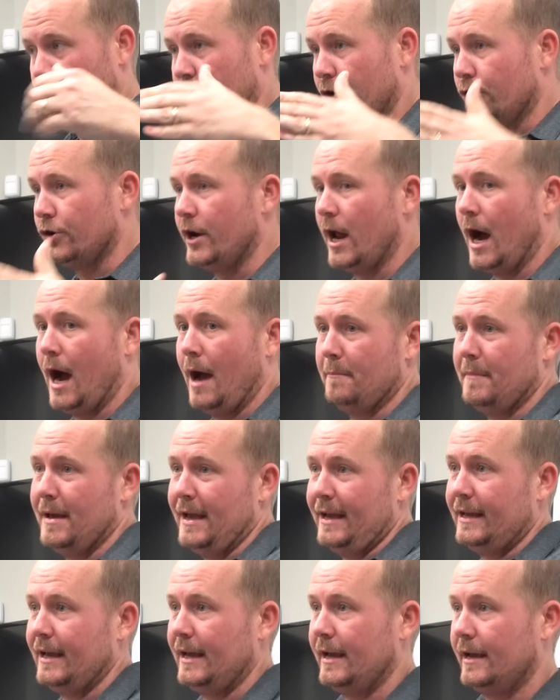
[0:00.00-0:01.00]
you're not
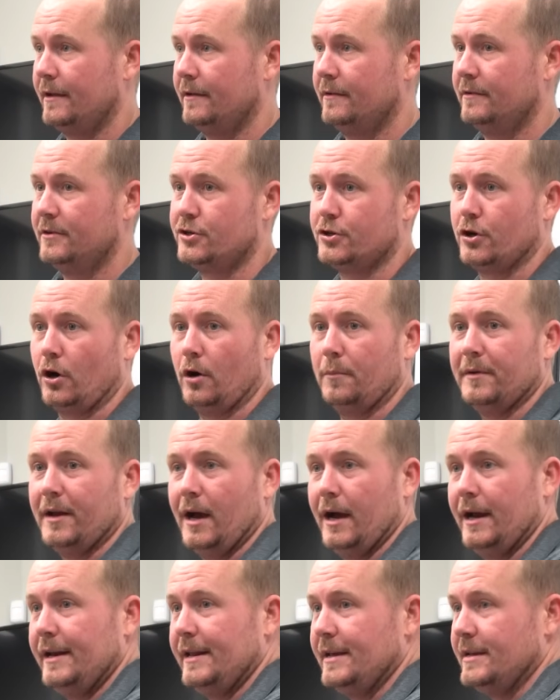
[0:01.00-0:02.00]
making sharp
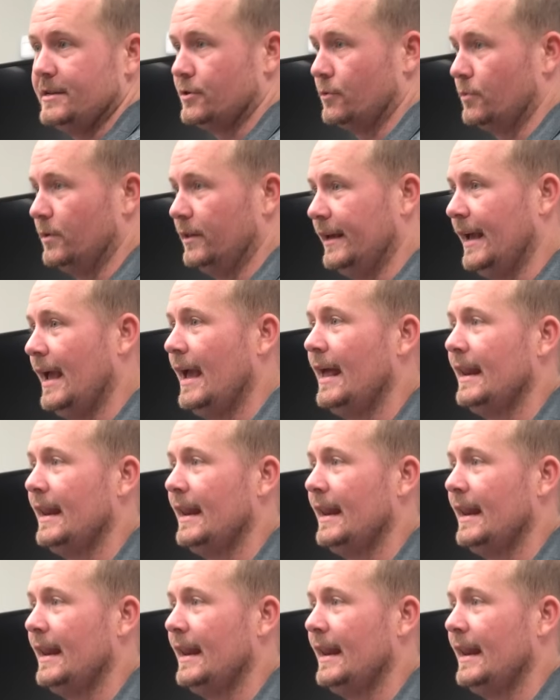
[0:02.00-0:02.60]
90s or really